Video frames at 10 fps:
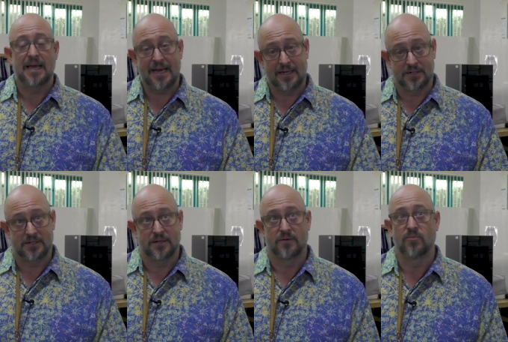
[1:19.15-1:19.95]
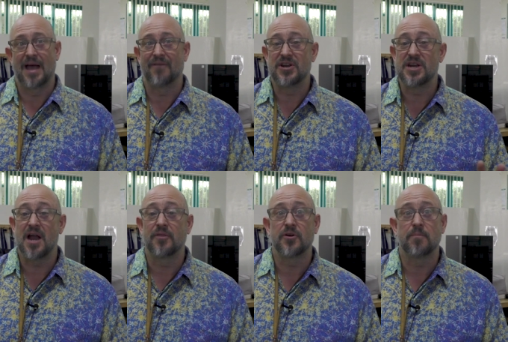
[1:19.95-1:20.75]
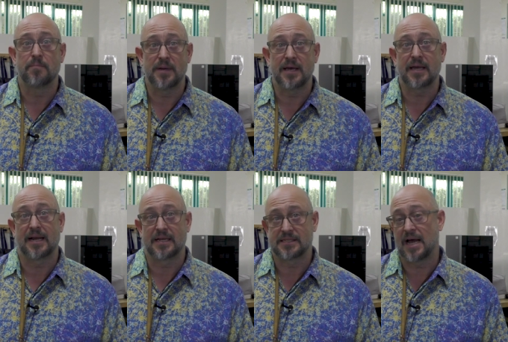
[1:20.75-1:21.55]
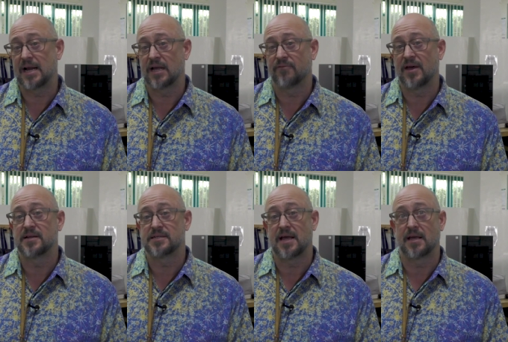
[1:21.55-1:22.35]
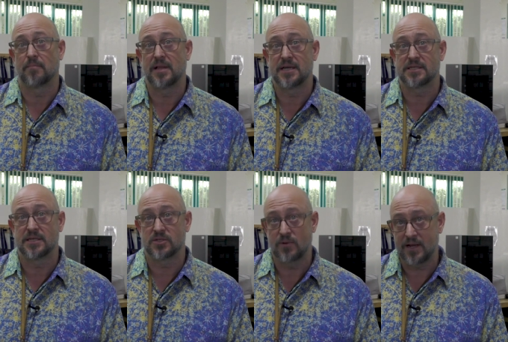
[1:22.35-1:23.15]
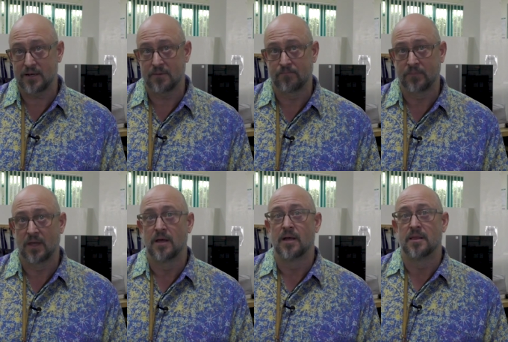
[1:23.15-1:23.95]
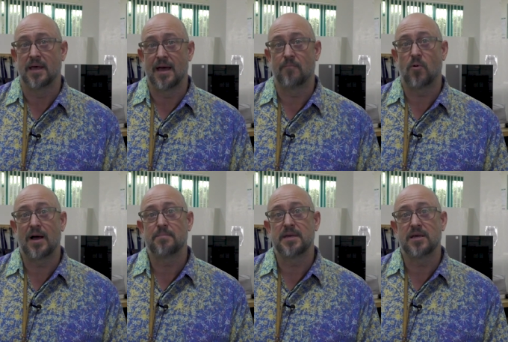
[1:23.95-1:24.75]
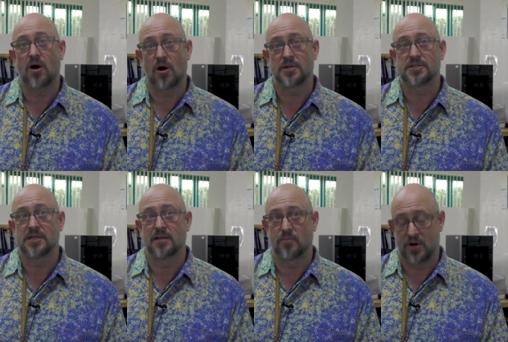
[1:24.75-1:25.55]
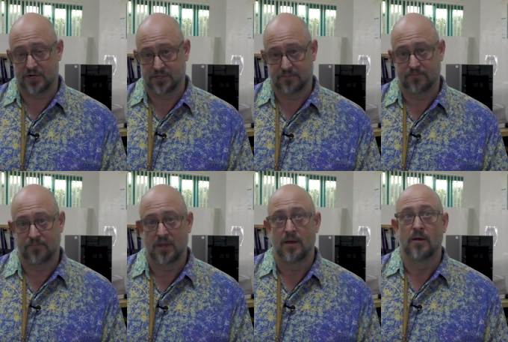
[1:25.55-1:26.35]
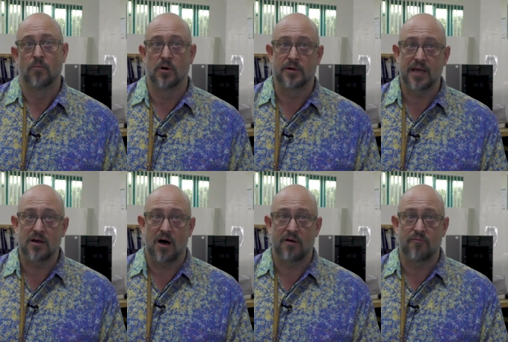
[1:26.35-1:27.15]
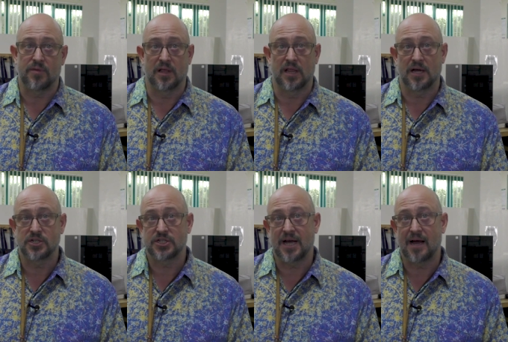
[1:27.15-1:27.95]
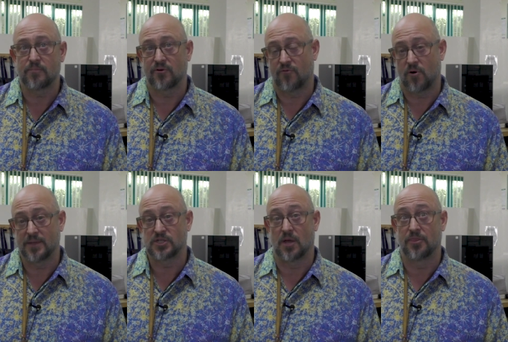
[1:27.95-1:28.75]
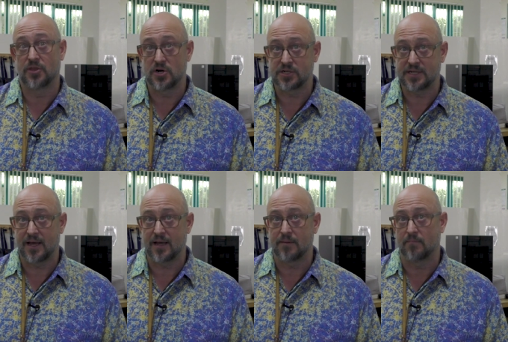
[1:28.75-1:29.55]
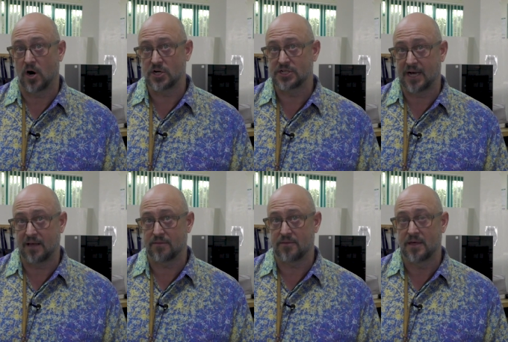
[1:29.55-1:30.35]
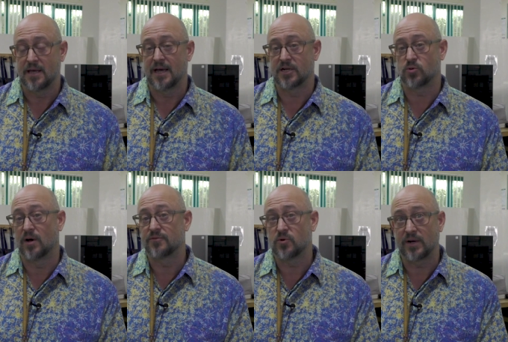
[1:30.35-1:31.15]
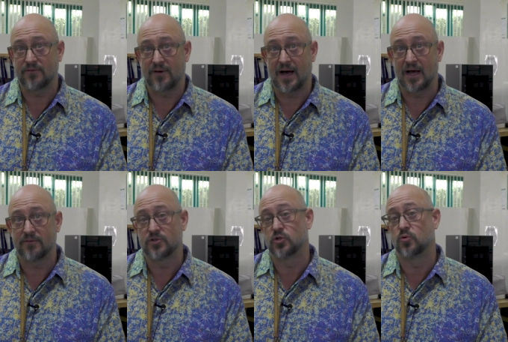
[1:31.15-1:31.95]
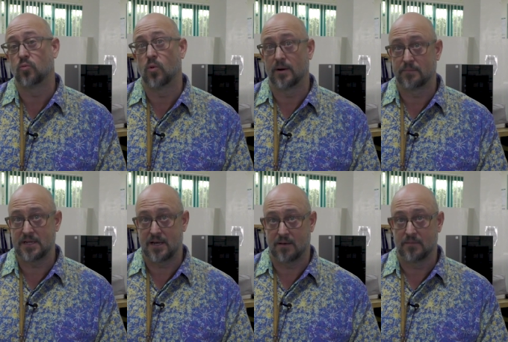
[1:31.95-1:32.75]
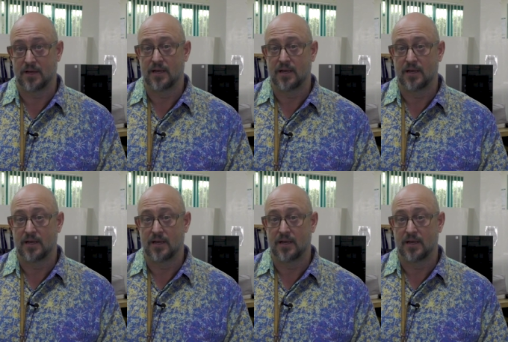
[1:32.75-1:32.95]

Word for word: And we have another big and exciting event taking place this week, the MYP Art Celebration. We'll kick off with a lunchtime performance on Thursday, March 9th at 1225 to 1 p.m.